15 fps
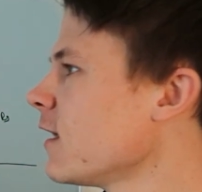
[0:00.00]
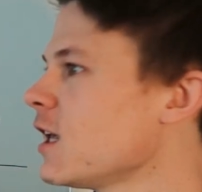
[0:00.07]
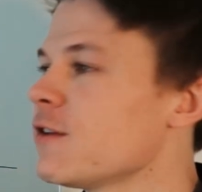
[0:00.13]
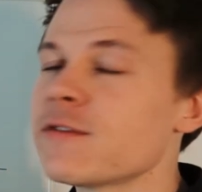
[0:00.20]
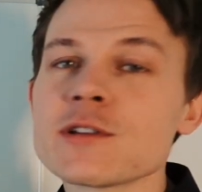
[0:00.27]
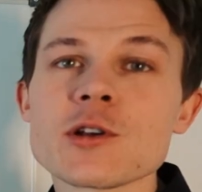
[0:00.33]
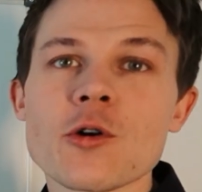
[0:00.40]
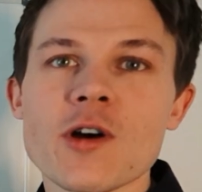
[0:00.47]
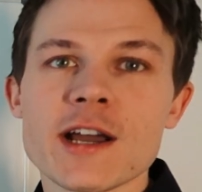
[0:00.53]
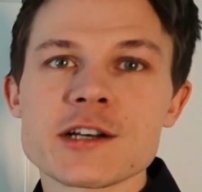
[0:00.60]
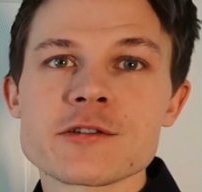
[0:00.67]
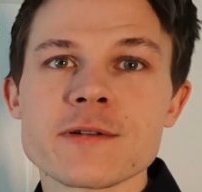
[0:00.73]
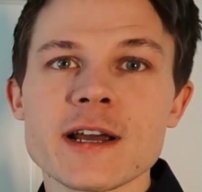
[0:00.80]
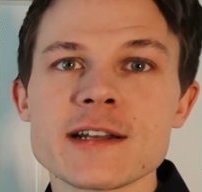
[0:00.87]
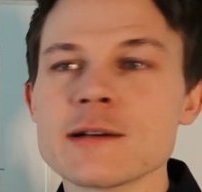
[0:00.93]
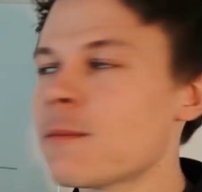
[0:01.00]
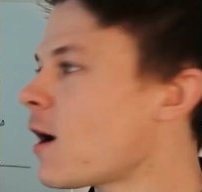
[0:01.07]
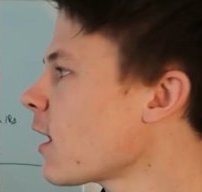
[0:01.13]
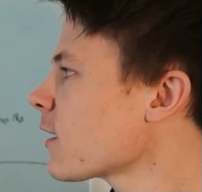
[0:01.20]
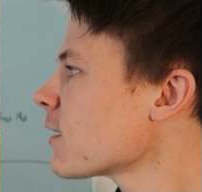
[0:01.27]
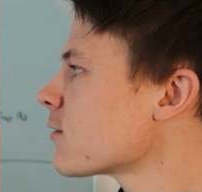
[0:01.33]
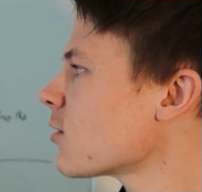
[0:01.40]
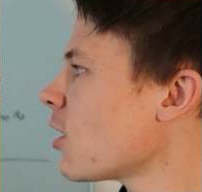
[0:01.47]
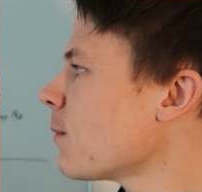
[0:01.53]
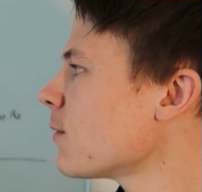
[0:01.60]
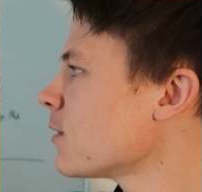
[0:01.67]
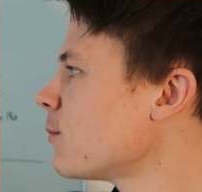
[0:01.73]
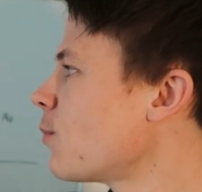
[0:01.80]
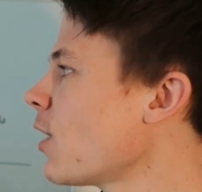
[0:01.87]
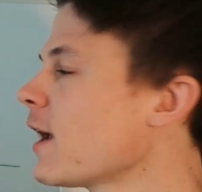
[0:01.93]
even though I trade the market
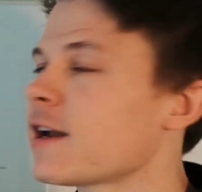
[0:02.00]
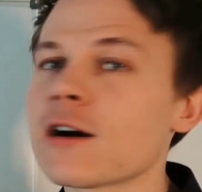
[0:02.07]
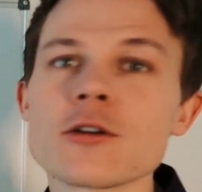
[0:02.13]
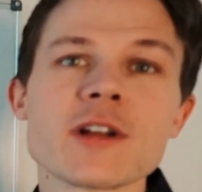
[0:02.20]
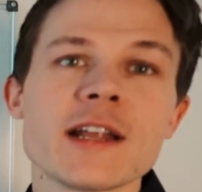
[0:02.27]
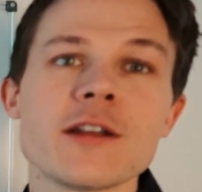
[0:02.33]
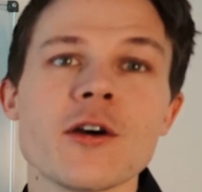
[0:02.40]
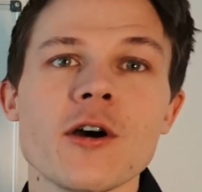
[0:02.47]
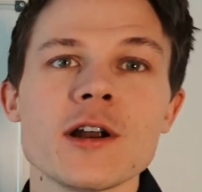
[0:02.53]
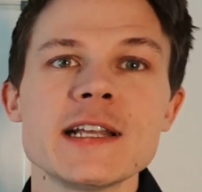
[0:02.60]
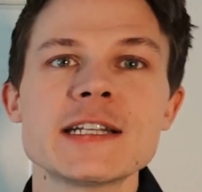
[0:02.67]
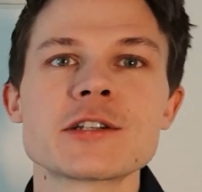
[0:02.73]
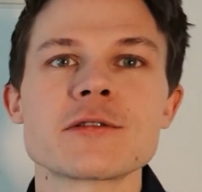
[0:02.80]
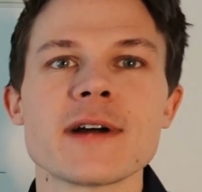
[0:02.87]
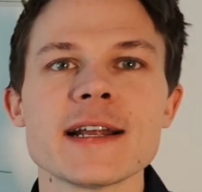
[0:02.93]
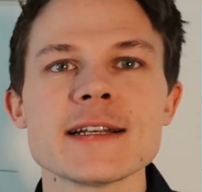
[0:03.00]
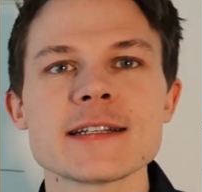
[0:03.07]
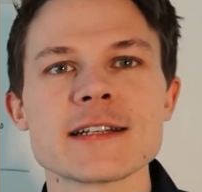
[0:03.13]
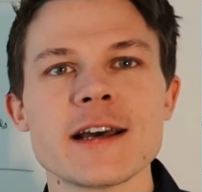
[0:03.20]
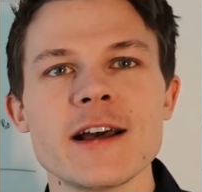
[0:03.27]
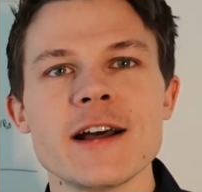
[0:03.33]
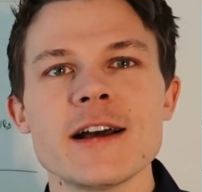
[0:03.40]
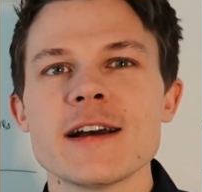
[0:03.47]
top, the breakout and the early trend,